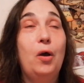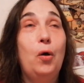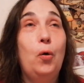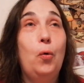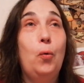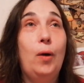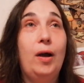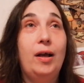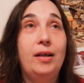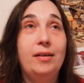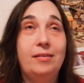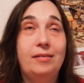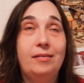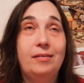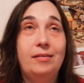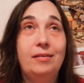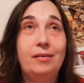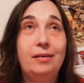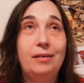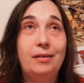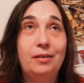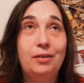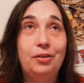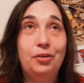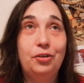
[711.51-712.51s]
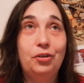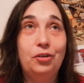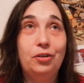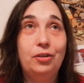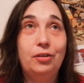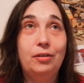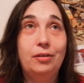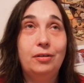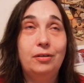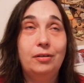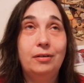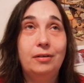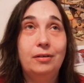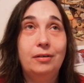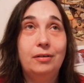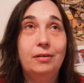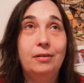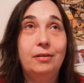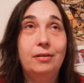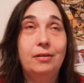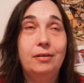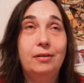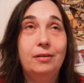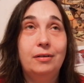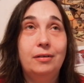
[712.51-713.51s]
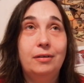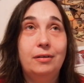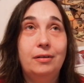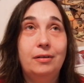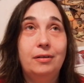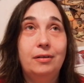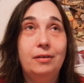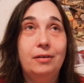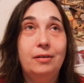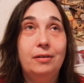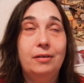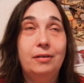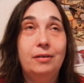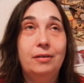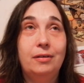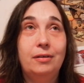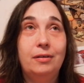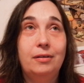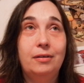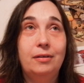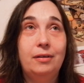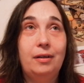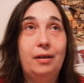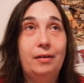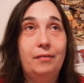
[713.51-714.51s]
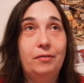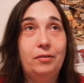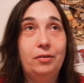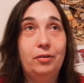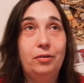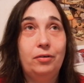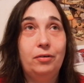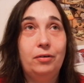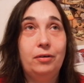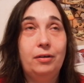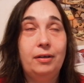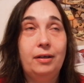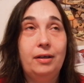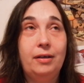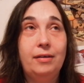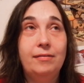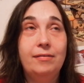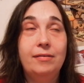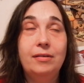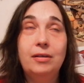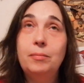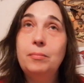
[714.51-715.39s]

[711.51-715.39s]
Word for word: who had stitched lavender and lace.